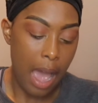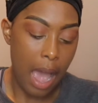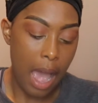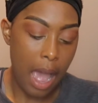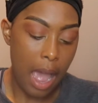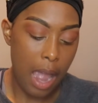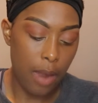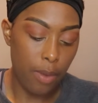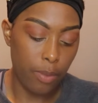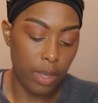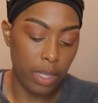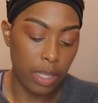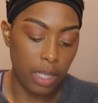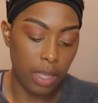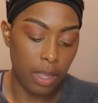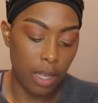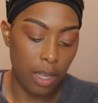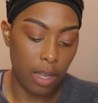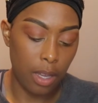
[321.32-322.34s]
I
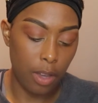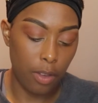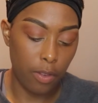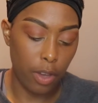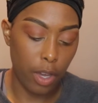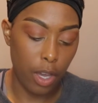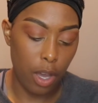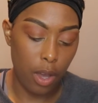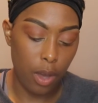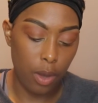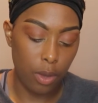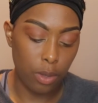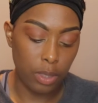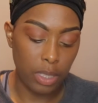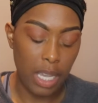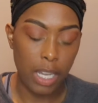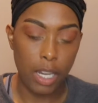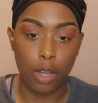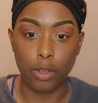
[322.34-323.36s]
really love
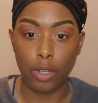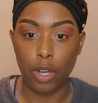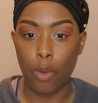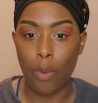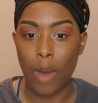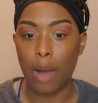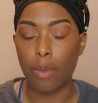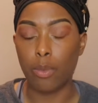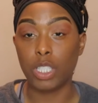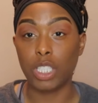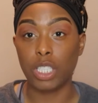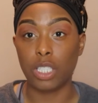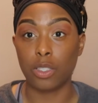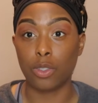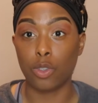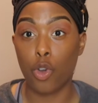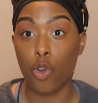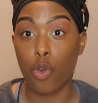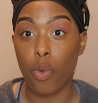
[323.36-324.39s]
golds. I don't know why, which
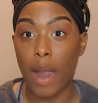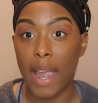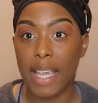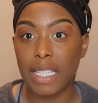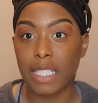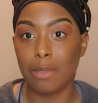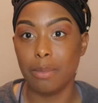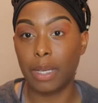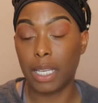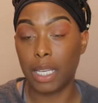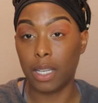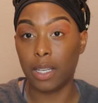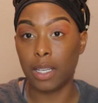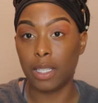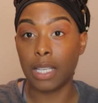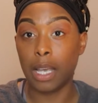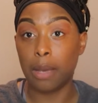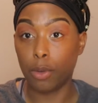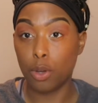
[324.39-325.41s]
is crazy
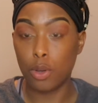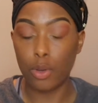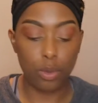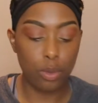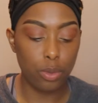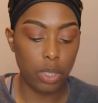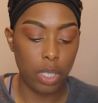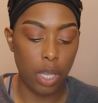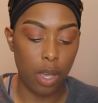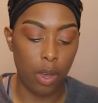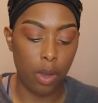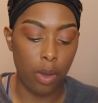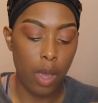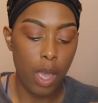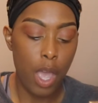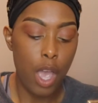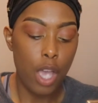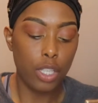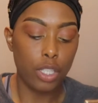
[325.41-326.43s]
because I'm cool tone.
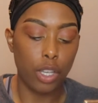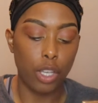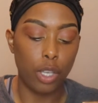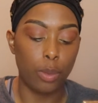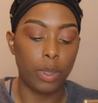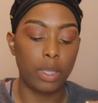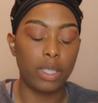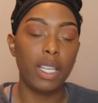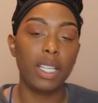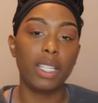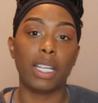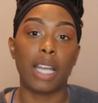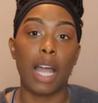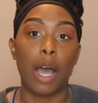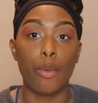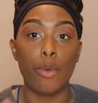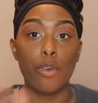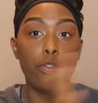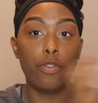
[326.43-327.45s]
So you would think that
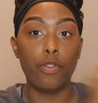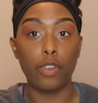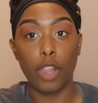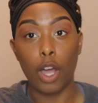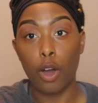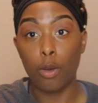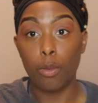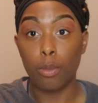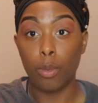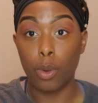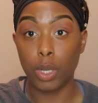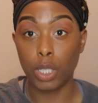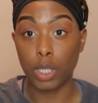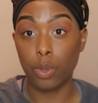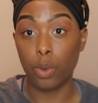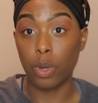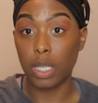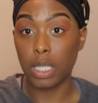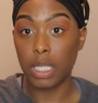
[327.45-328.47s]
I would flow more
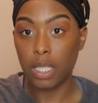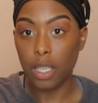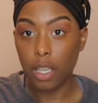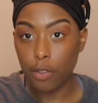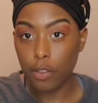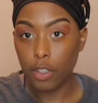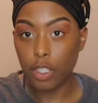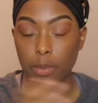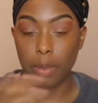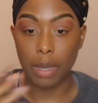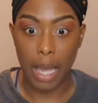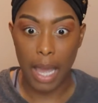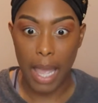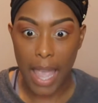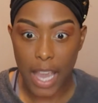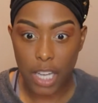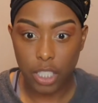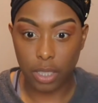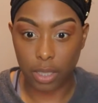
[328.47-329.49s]
towards silvers, but I
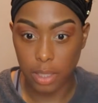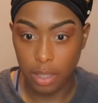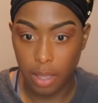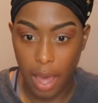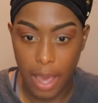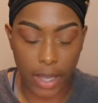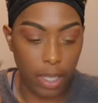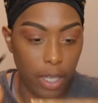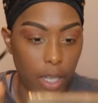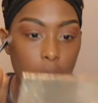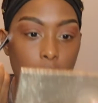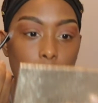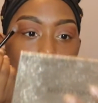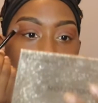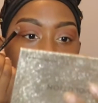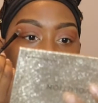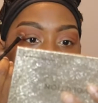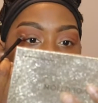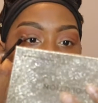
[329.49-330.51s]
actually like
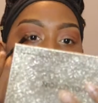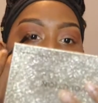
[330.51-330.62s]
gold.